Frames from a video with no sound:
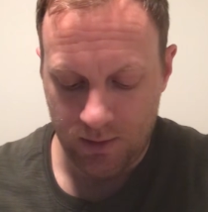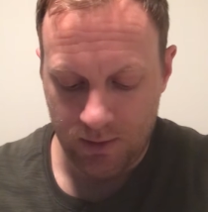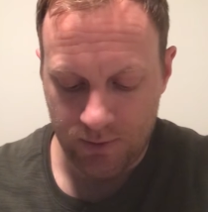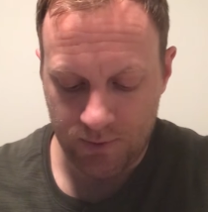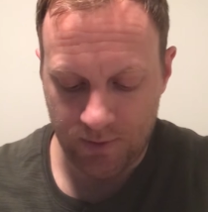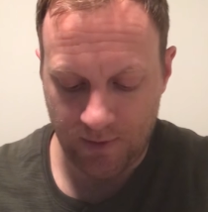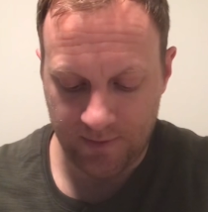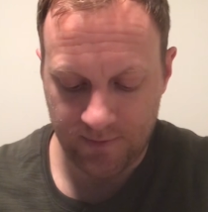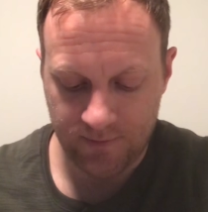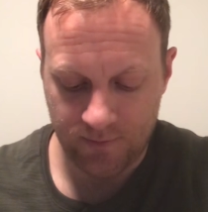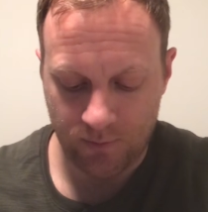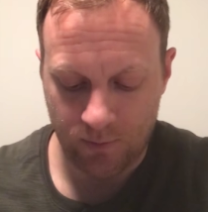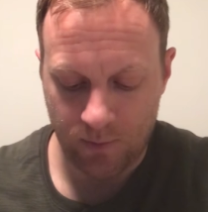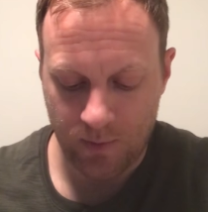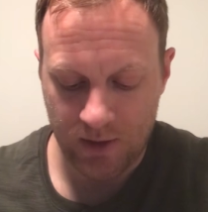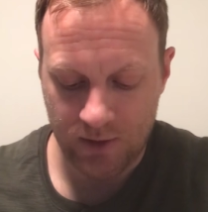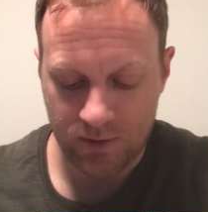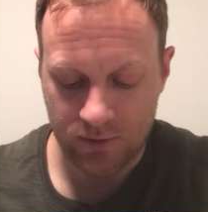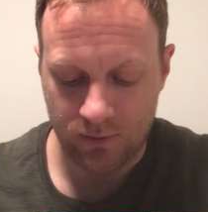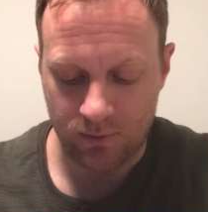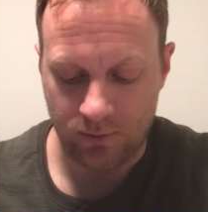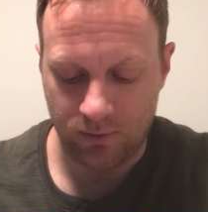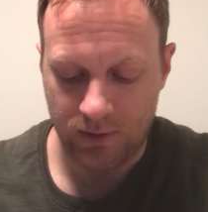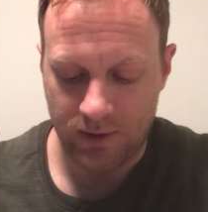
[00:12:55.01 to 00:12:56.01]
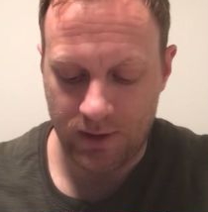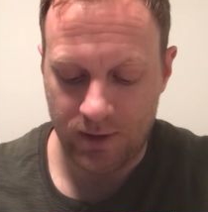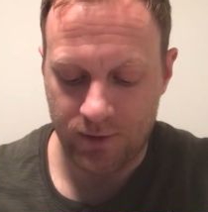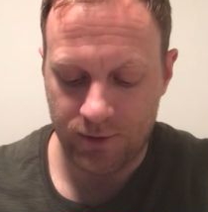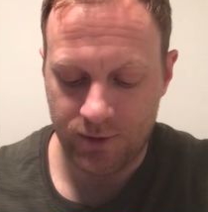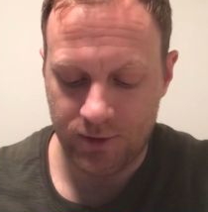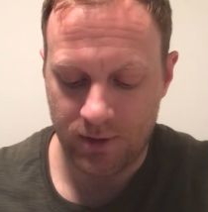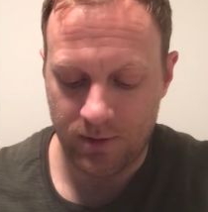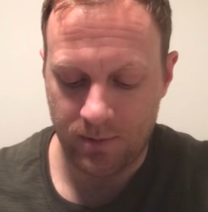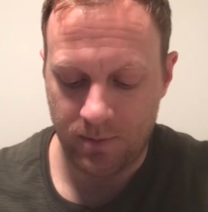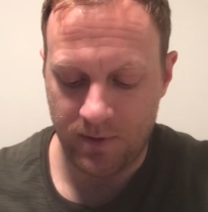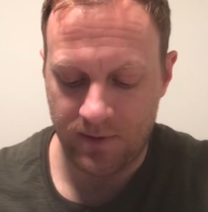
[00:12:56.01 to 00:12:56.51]
Transformational
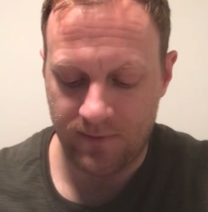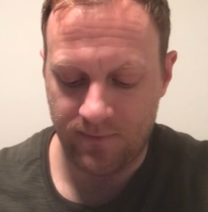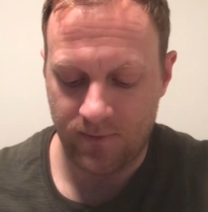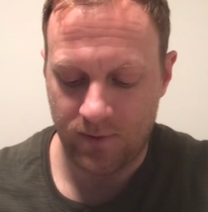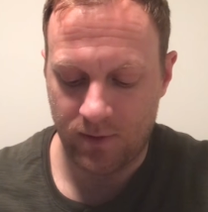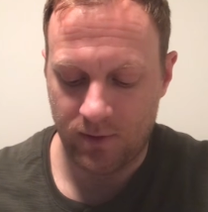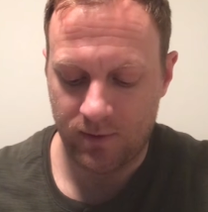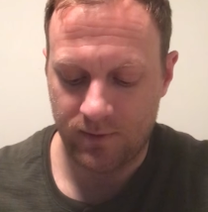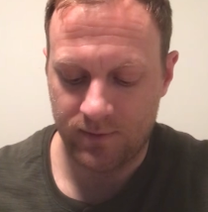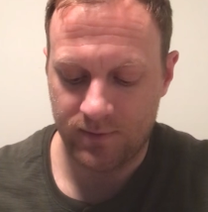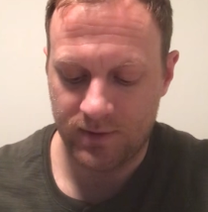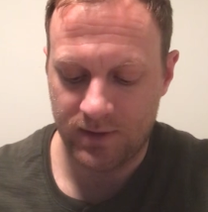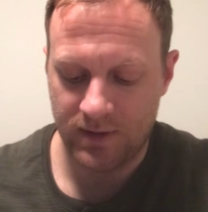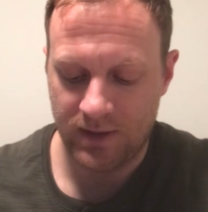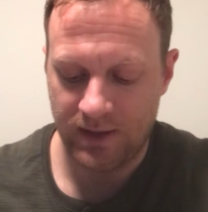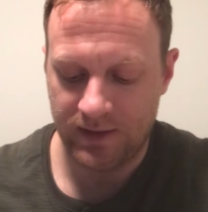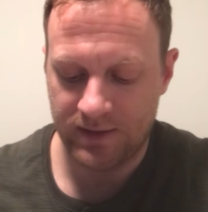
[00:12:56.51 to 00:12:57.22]
leadership involves an